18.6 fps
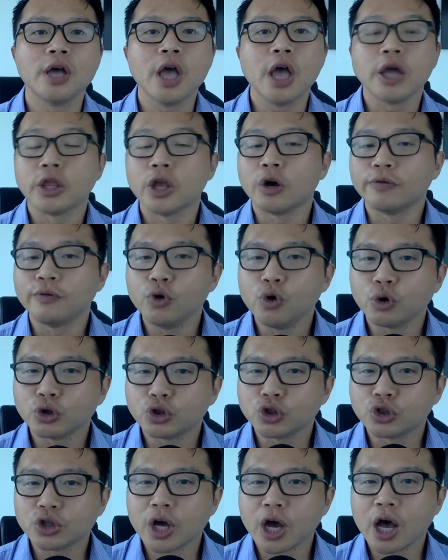Now, if you are
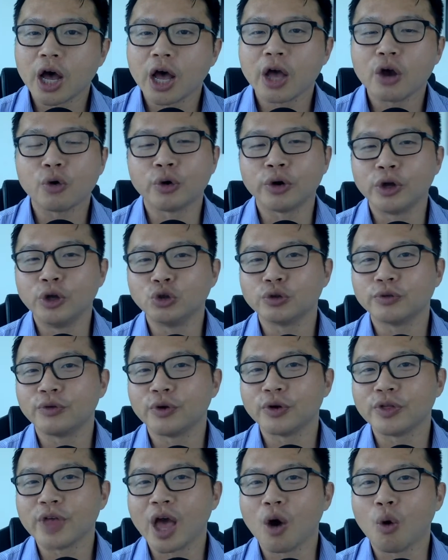shy or introvert
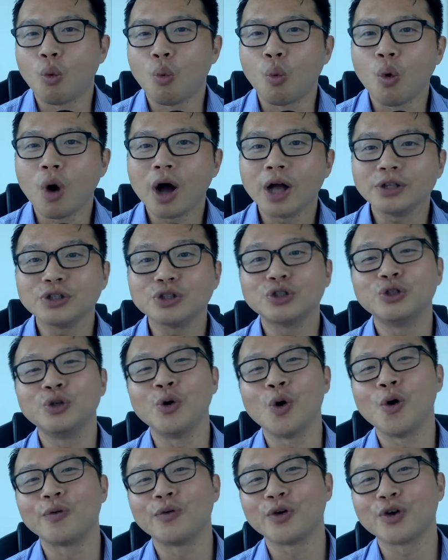that wants to
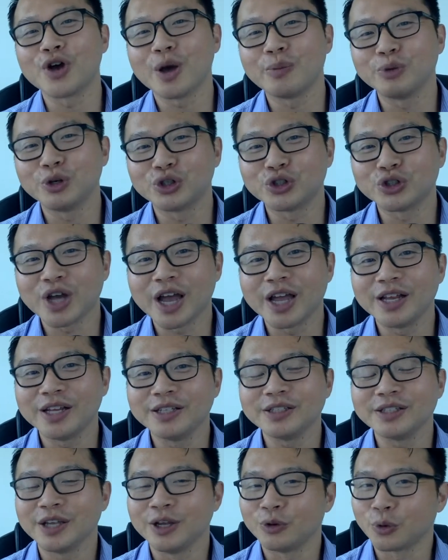overcome your
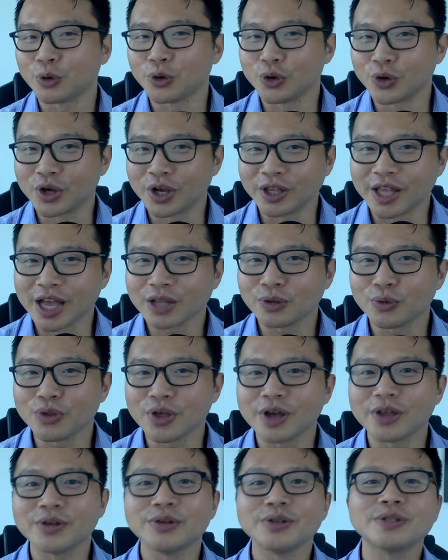shyness in order to connect with
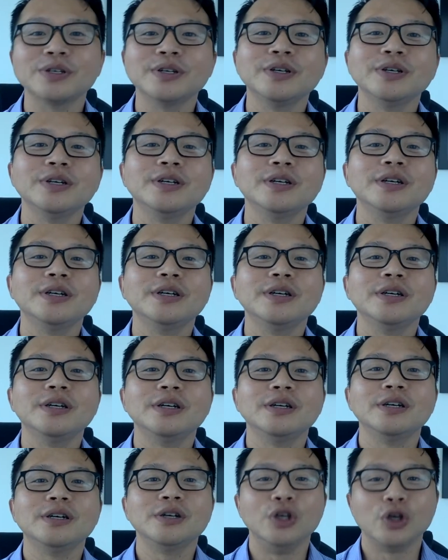others,
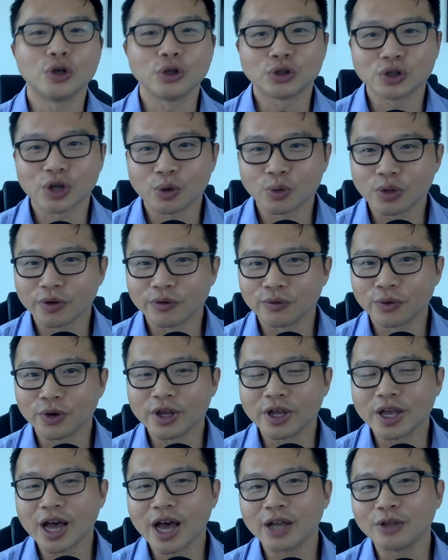You can start with their free
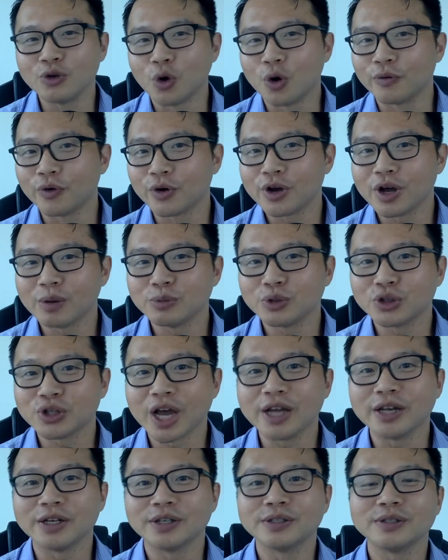guide to overcome
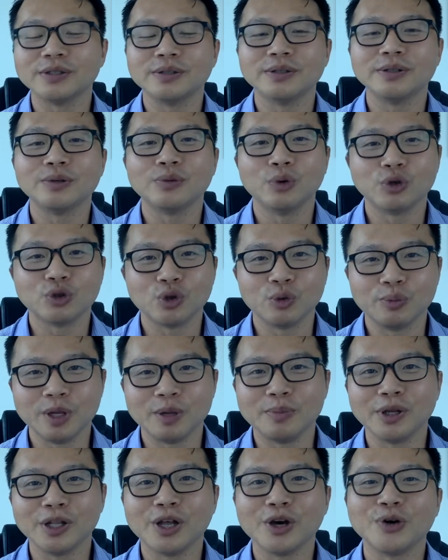shyness, which will be
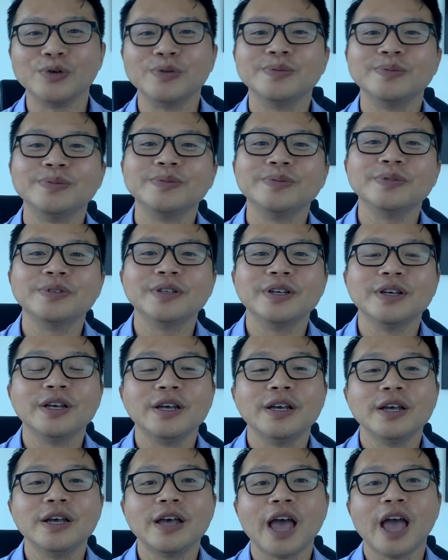below.
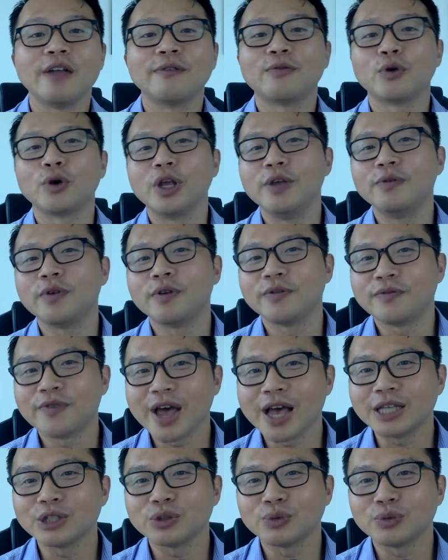And for even faster